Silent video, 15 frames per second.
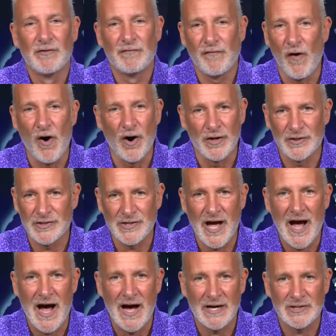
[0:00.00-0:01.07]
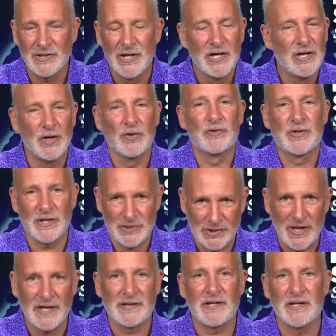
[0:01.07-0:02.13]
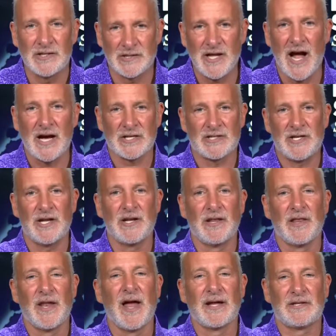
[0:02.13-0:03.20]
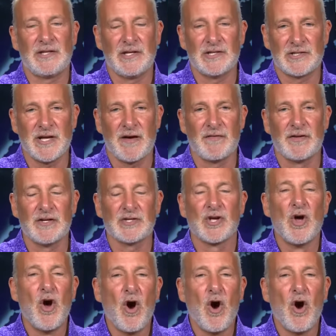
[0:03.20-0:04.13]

foreign stocks, you know, just like these stocks did in the 1970s.